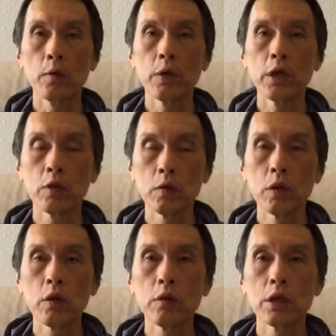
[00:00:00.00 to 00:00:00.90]
We need to
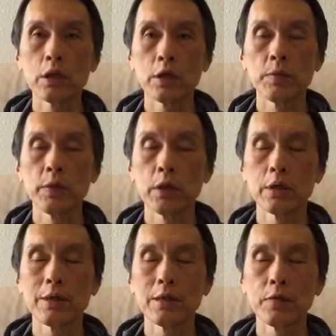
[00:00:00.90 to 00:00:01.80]
know this is
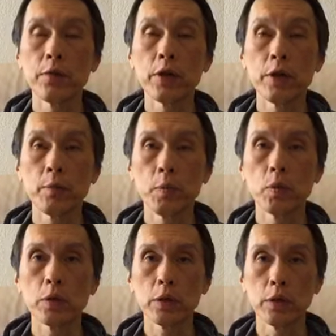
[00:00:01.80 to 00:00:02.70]
because this is very
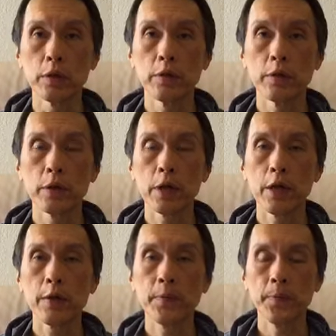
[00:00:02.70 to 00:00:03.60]
important.
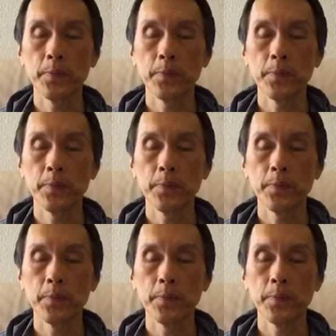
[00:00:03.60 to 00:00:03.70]
Okay,